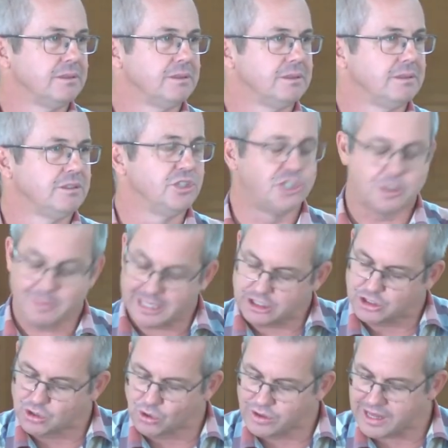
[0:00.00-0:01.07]
Just to make
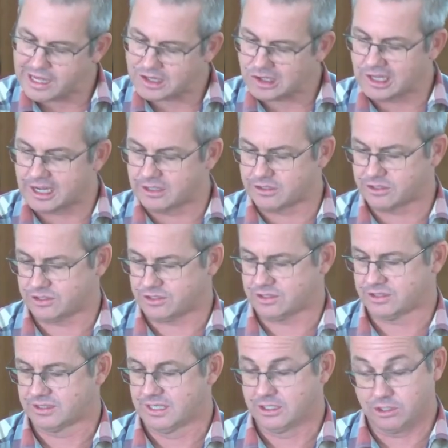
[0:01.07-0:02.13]
sure they're
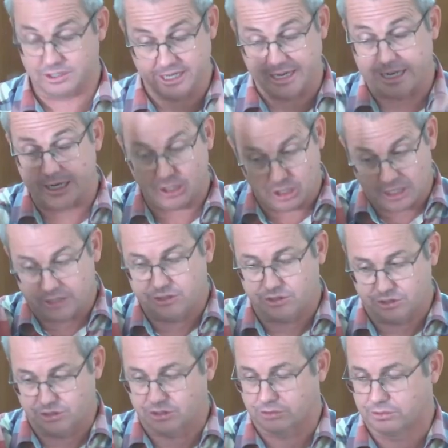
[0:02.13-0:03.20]
close, because they're getting close
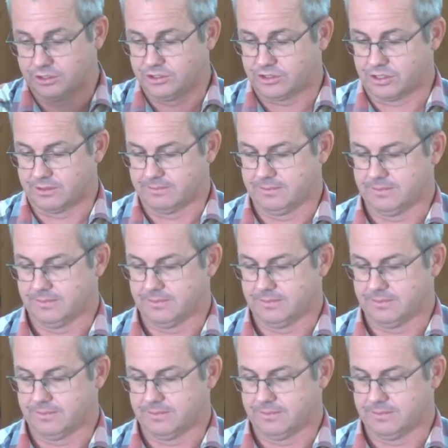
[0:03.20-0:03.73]
to Jerusalem.